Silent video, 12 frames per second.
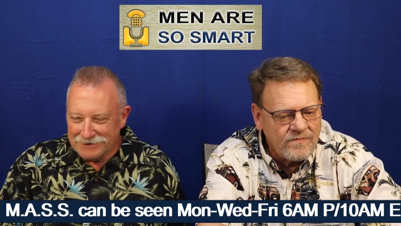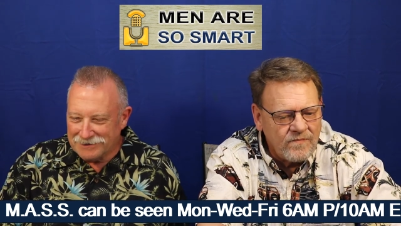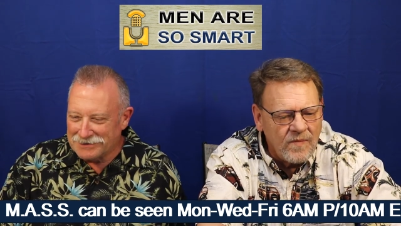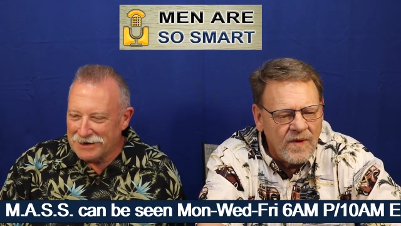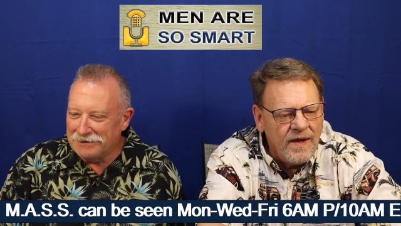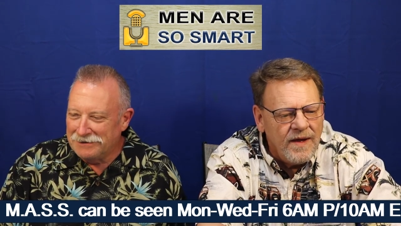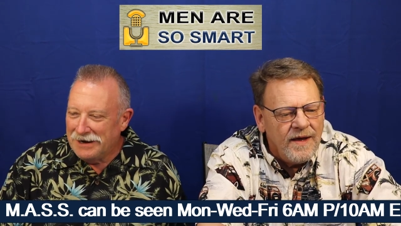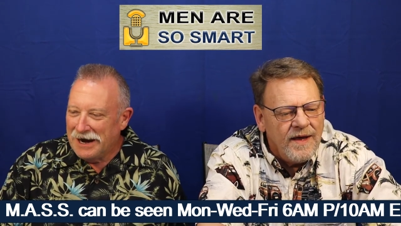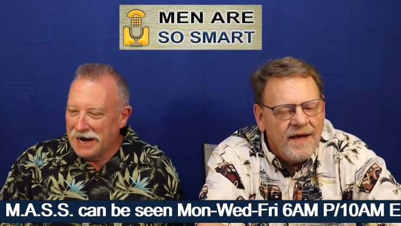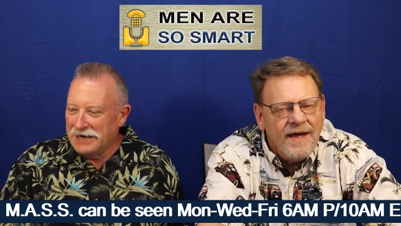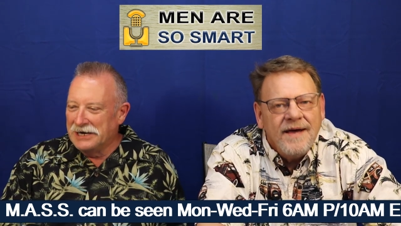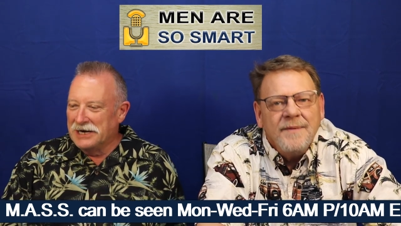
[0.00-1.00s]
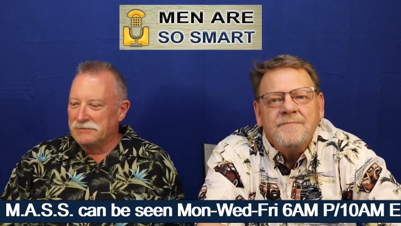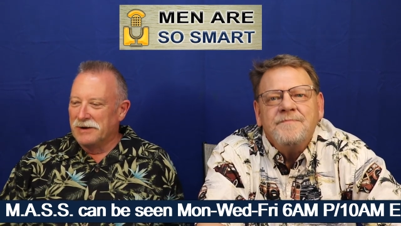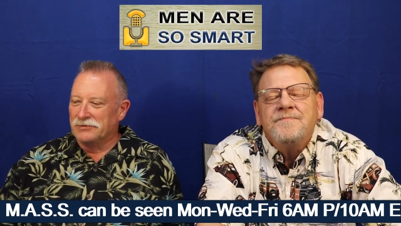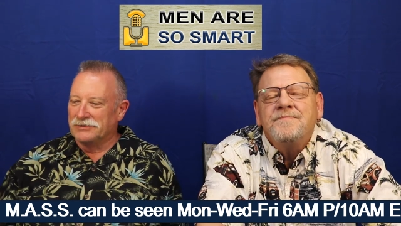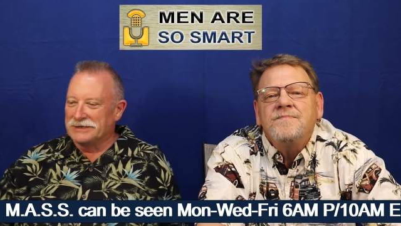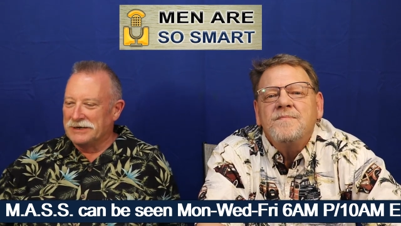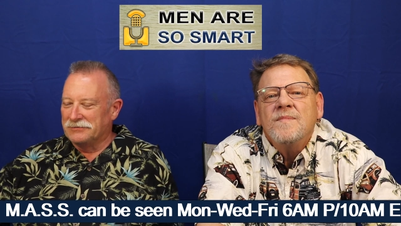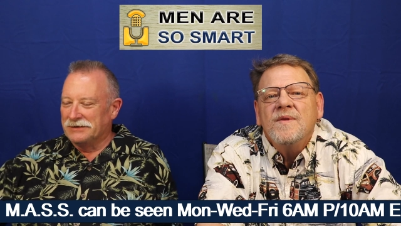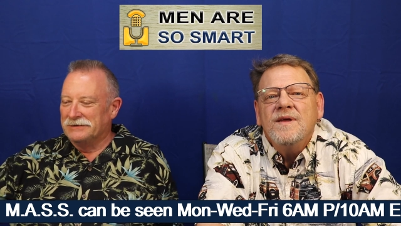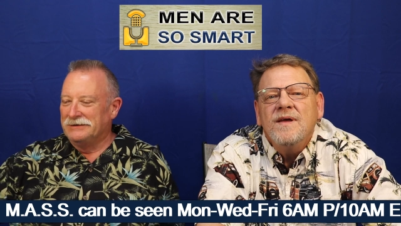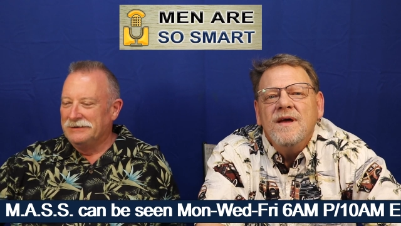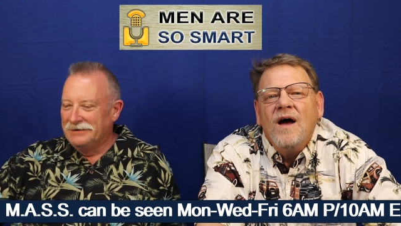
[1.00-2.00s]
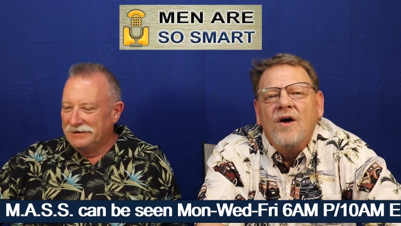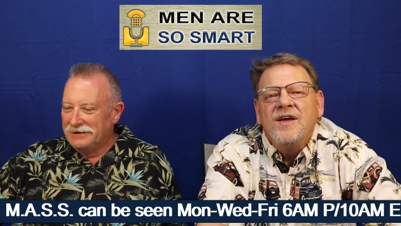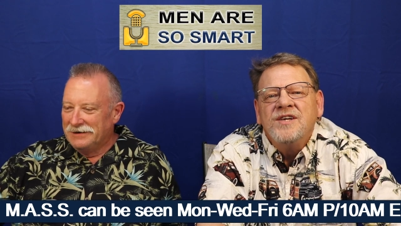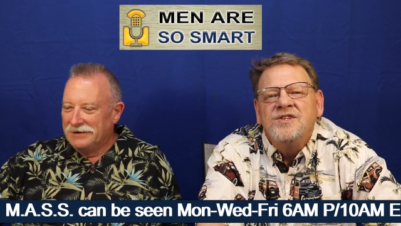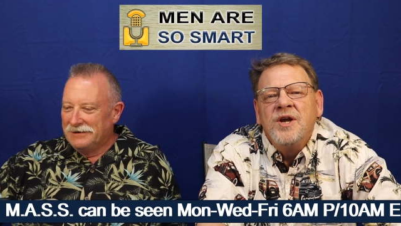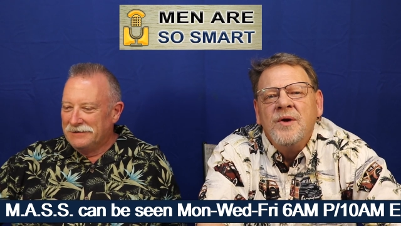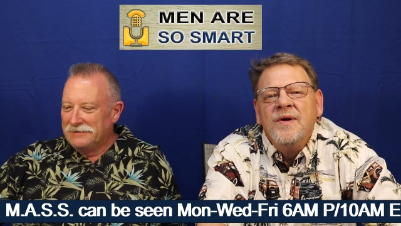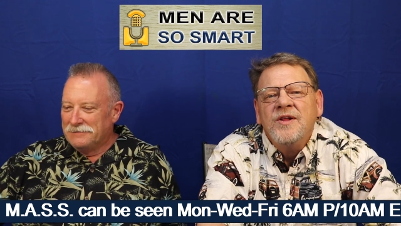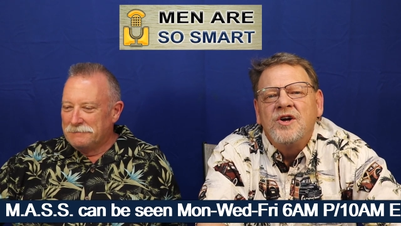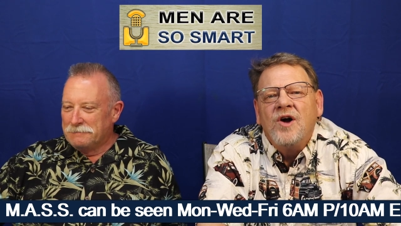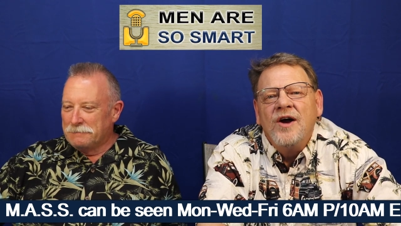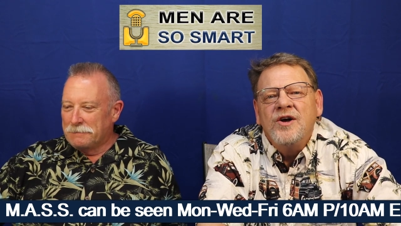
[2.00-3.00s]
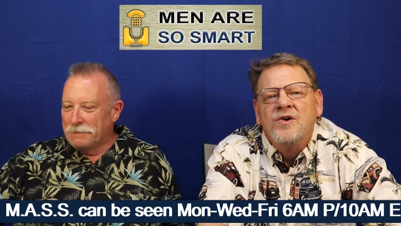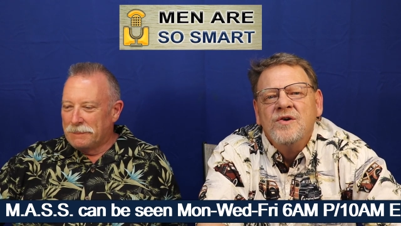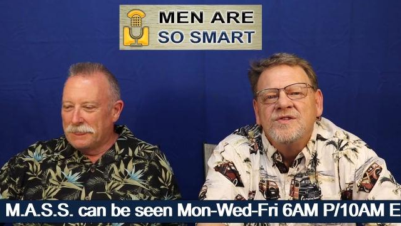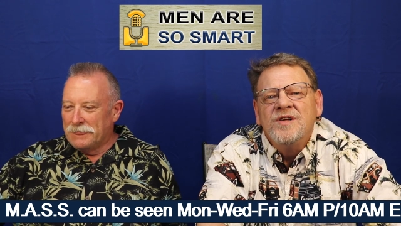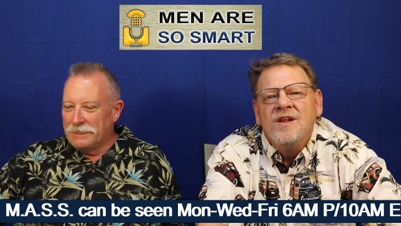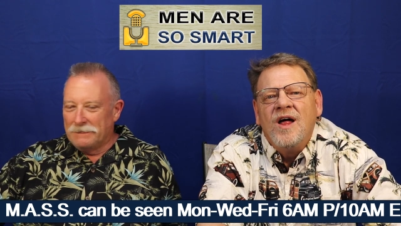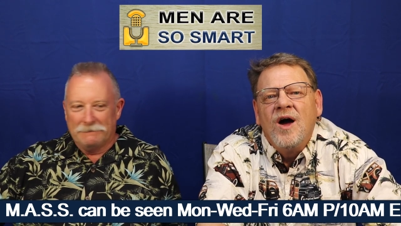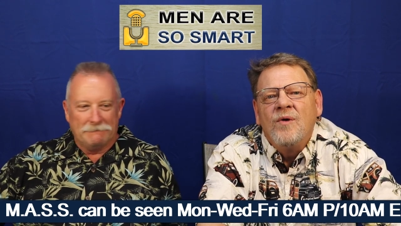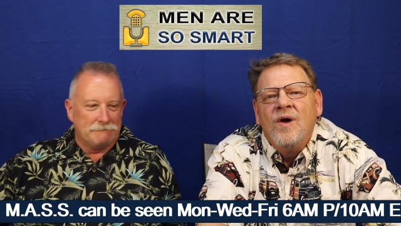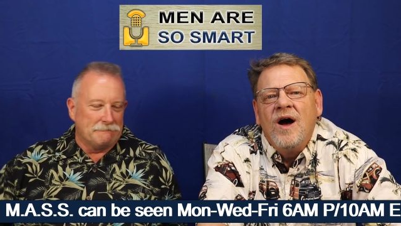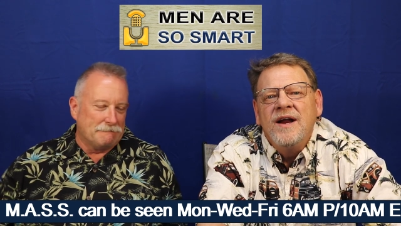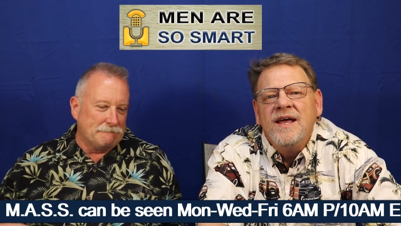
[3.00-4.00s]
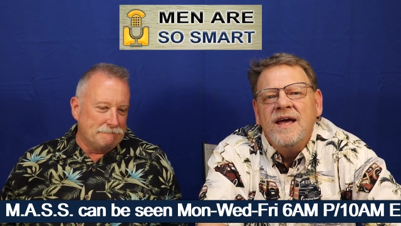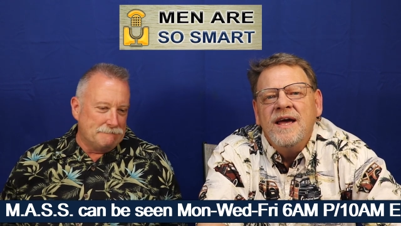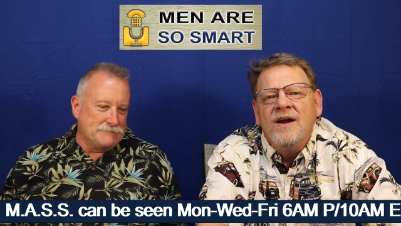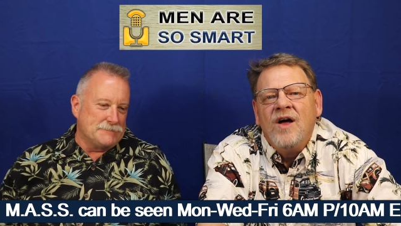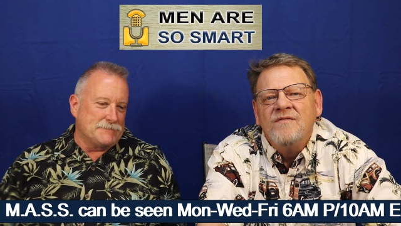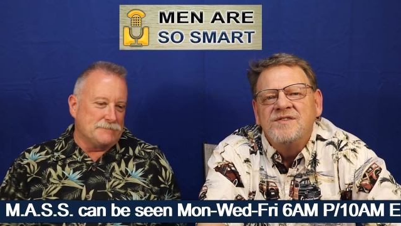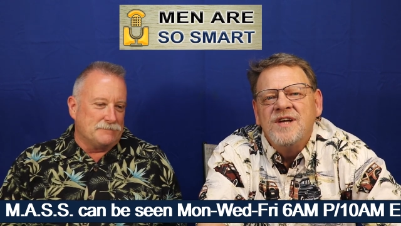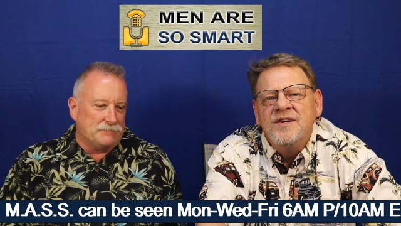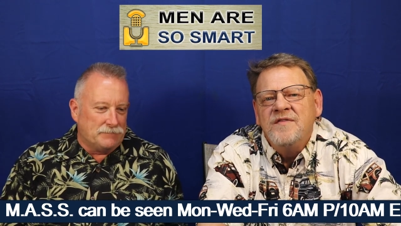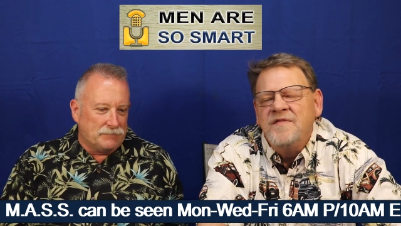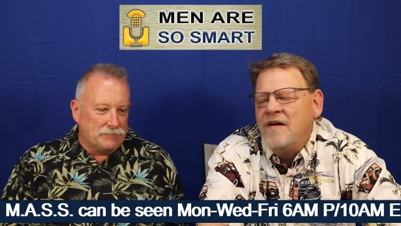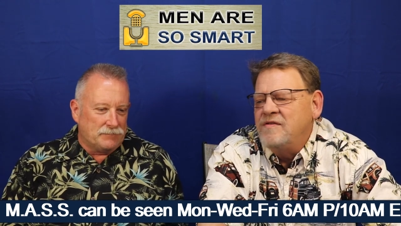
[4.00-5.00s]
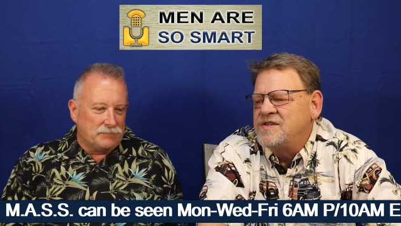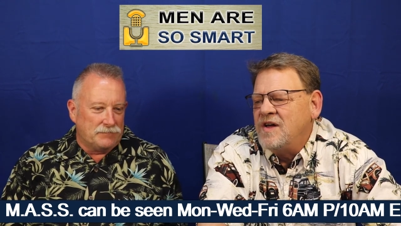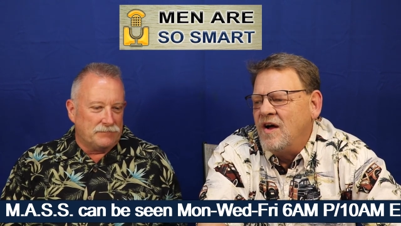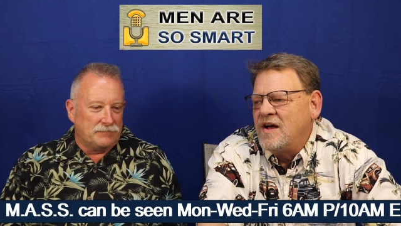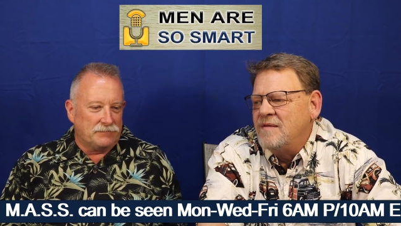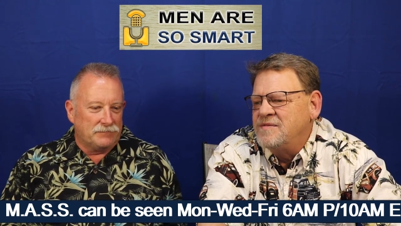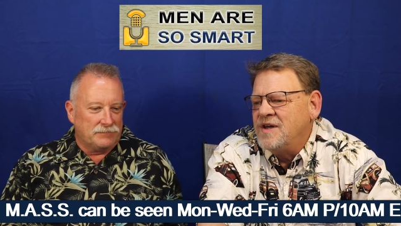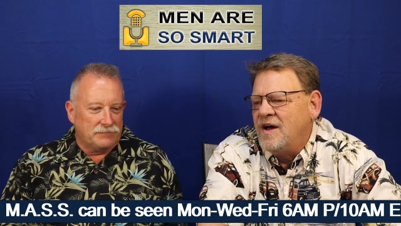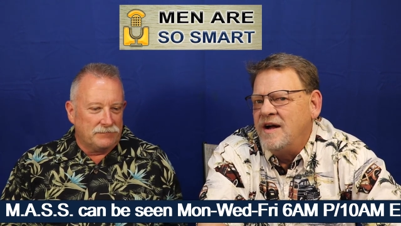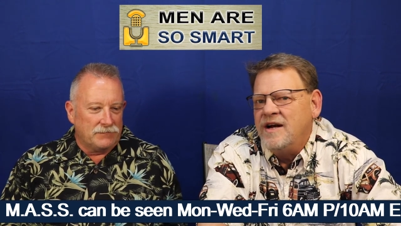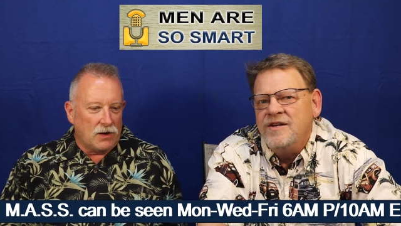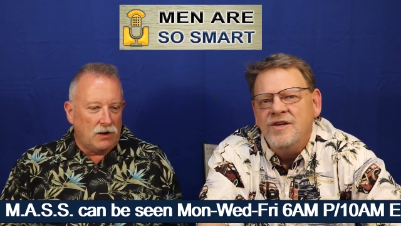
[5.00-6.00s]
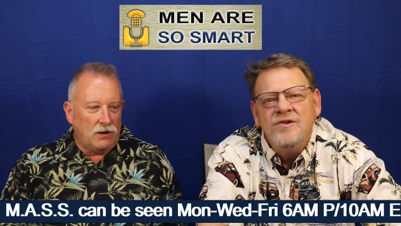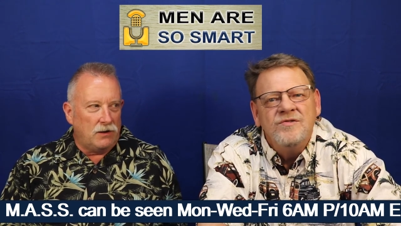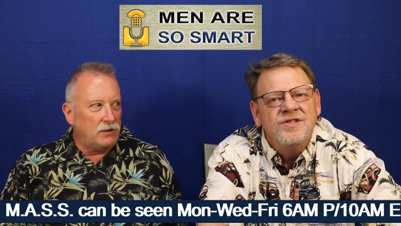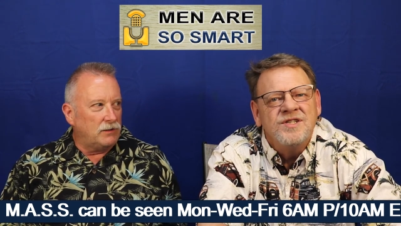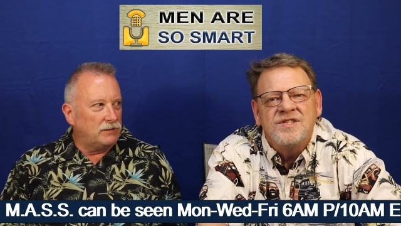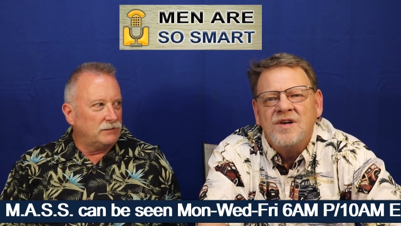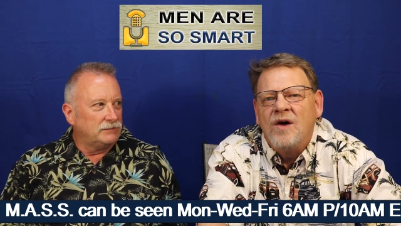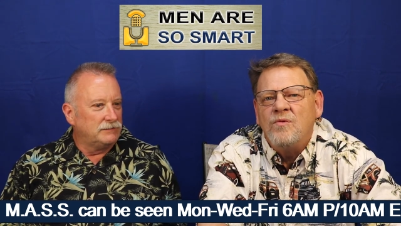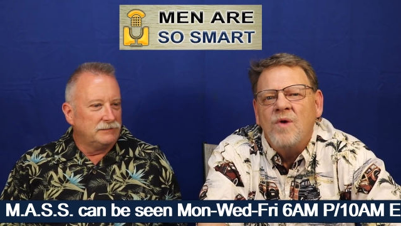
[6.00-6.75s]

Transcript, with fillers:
Speaker 1: because I, I can come up with something.
Speaker 2: Okay, so you're in the car, you're cruising along, Ronnie, and all of a sudden your favorite song comes on, and you just start